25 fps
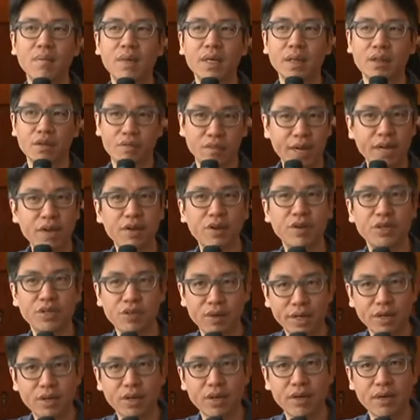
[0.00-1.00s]
uh, the writer and
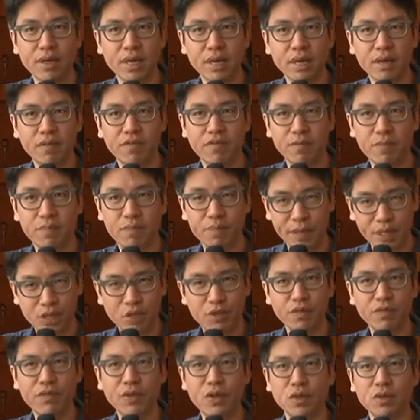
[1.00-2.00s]
director of A
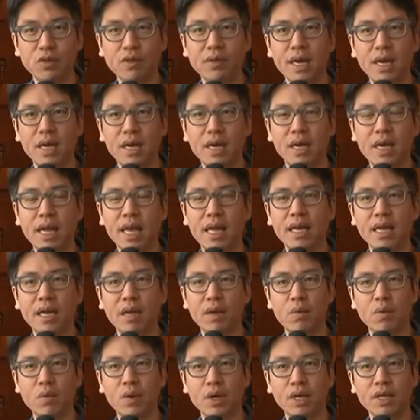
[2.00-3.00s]
Picture of You, uh, and
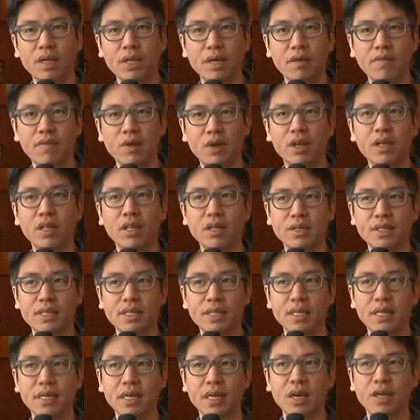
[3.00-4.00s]
I worked uh, very
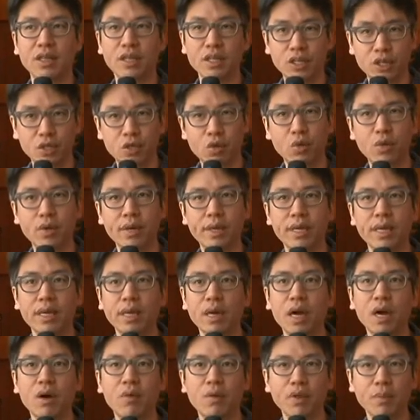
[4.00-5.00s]
closely on the
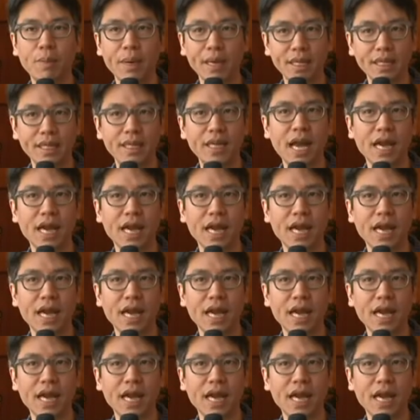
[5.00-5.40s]
story uh, with my lead